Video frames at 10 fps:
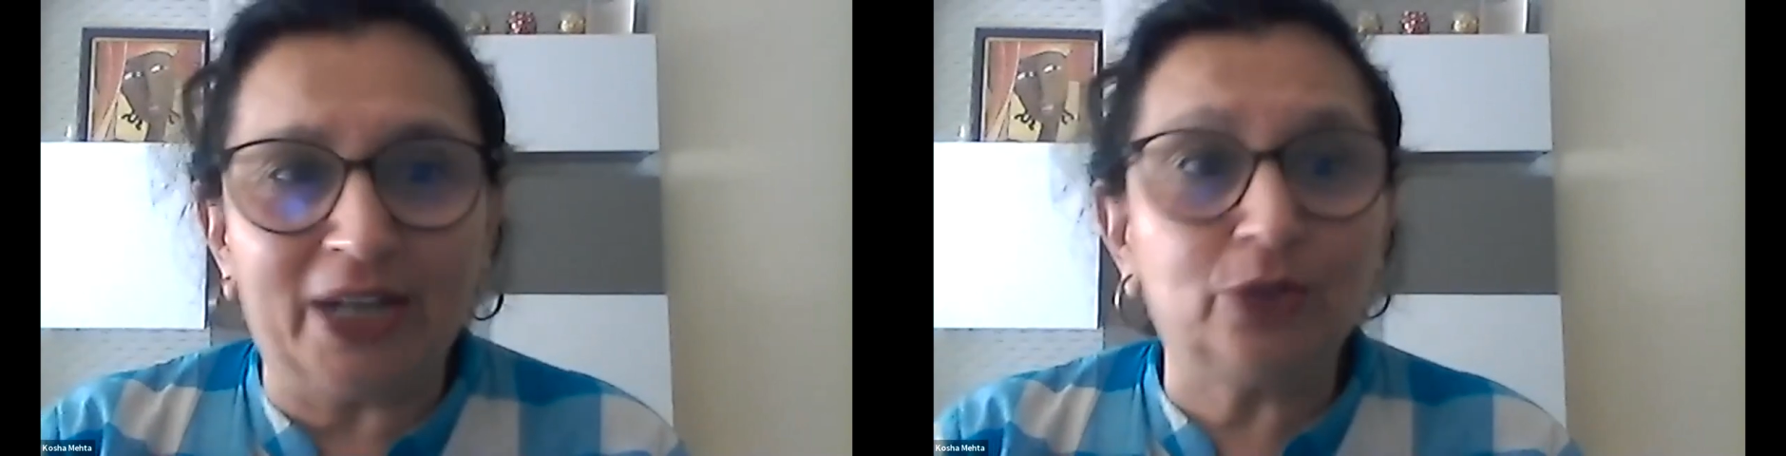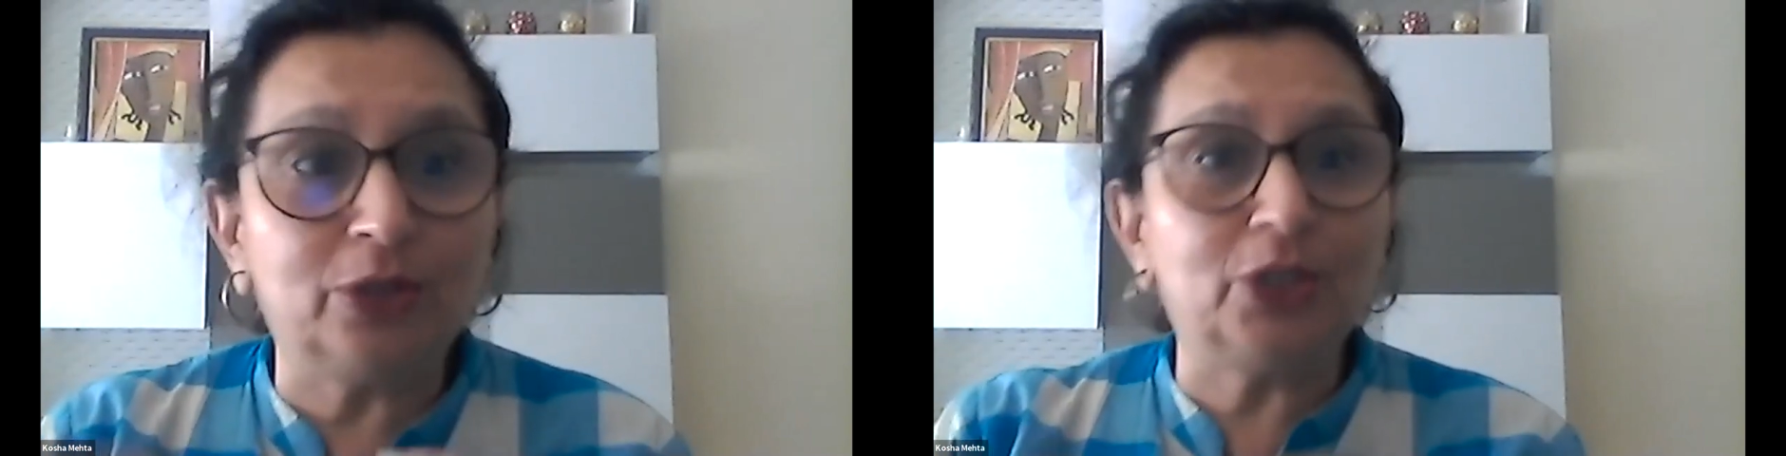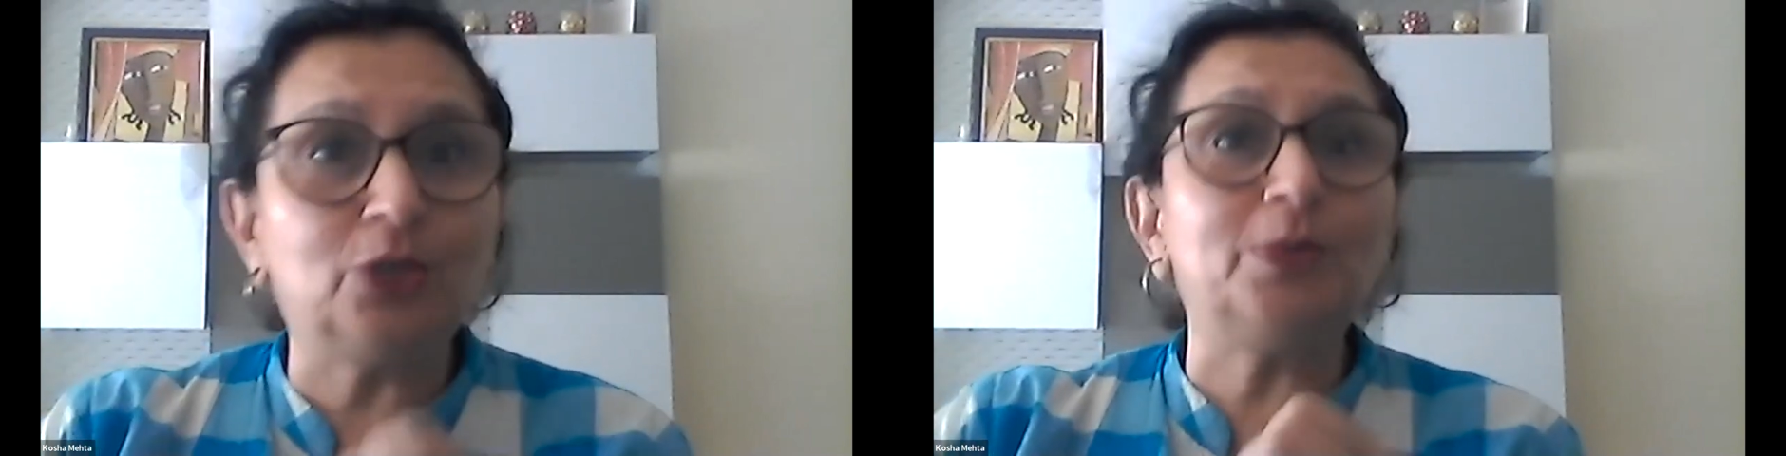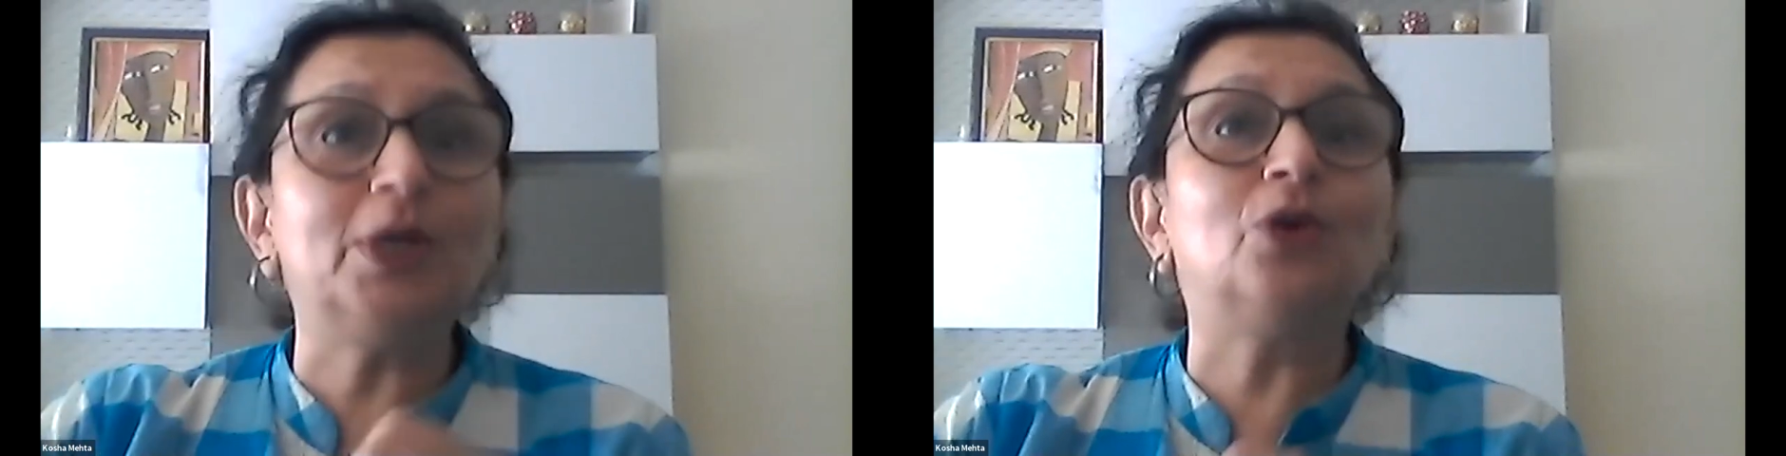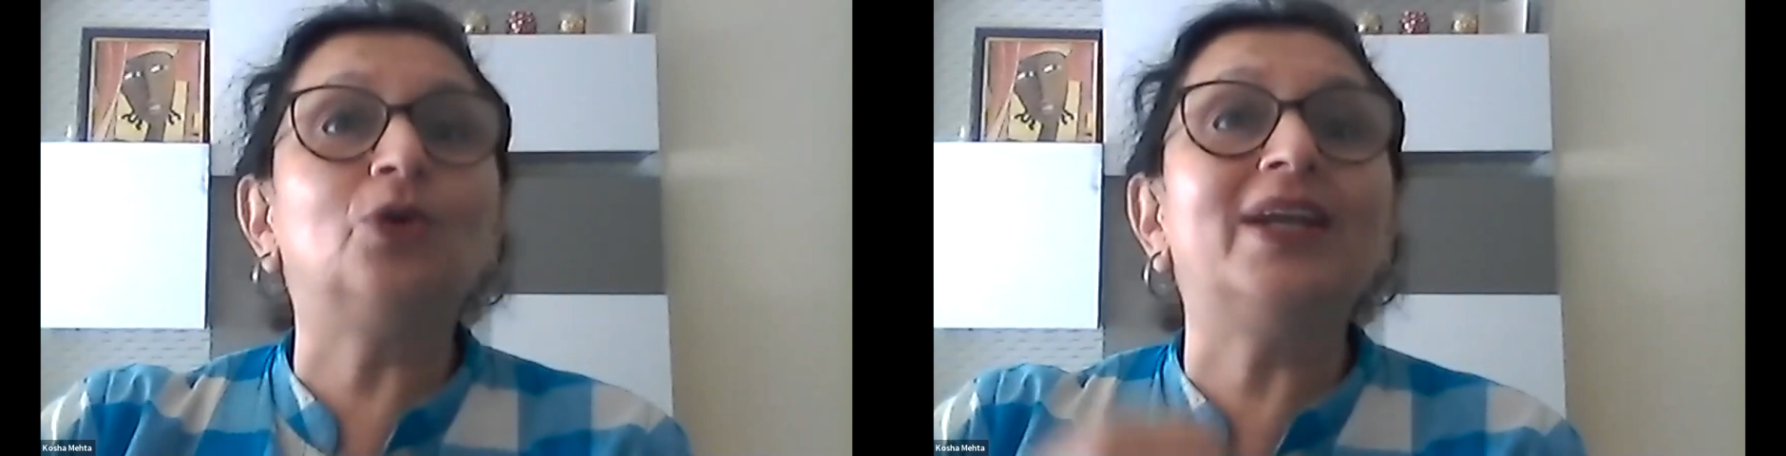You need to be a
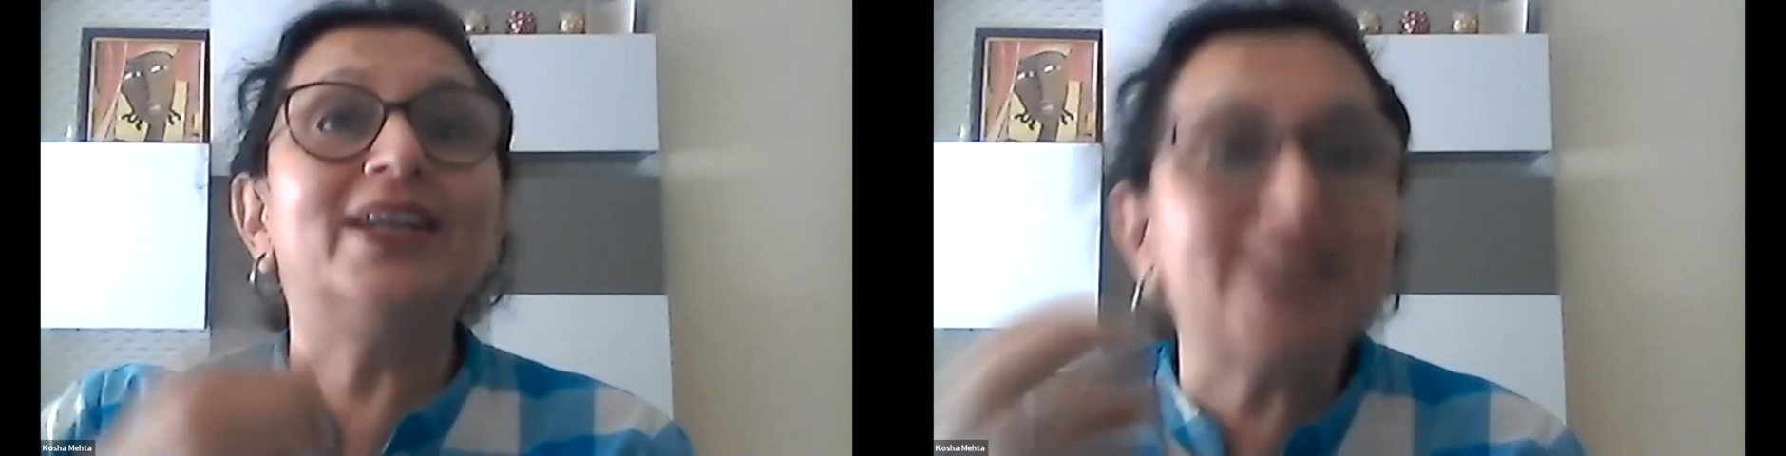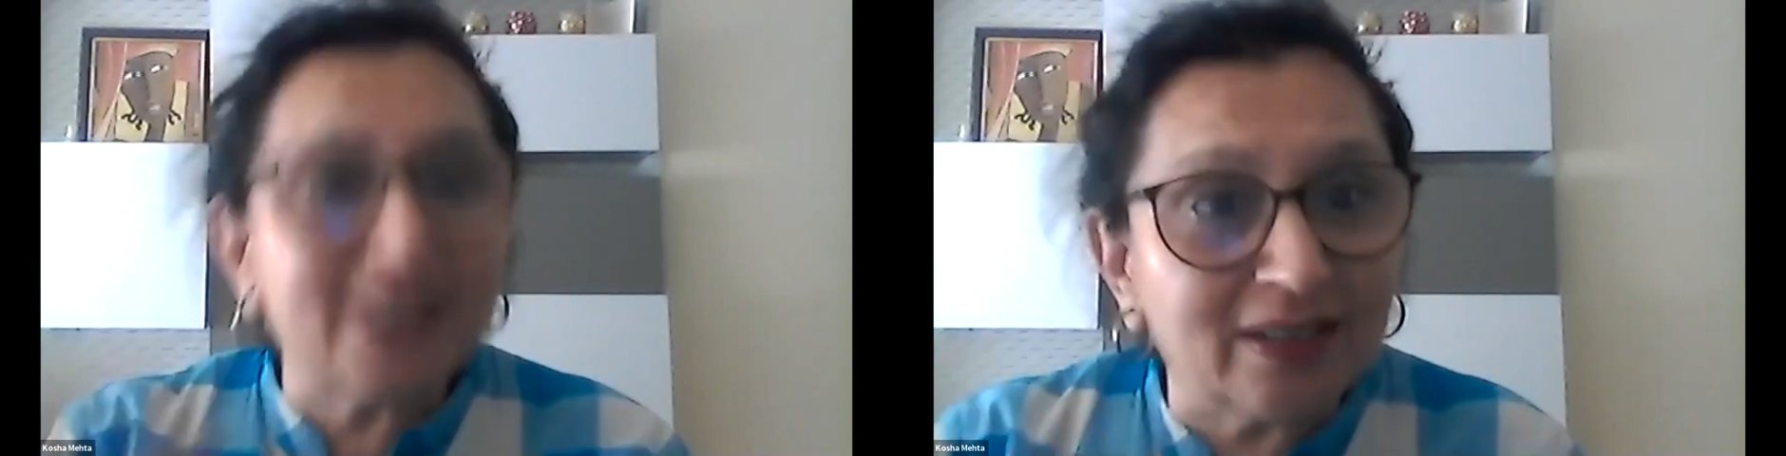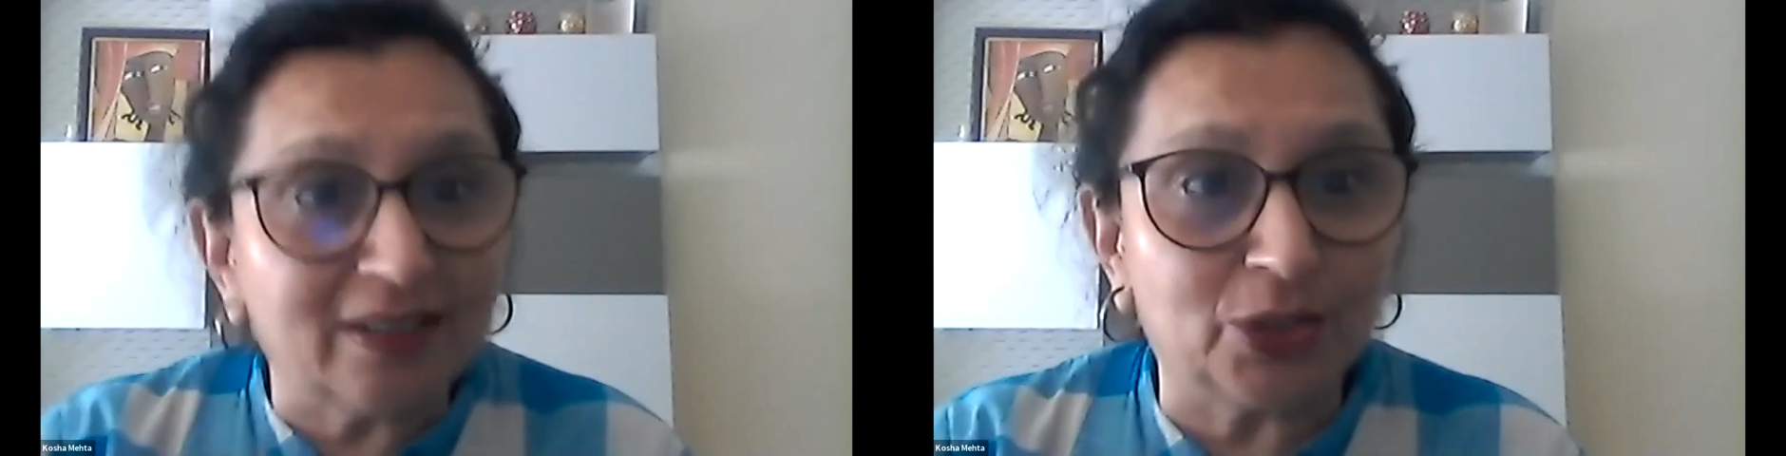good listener.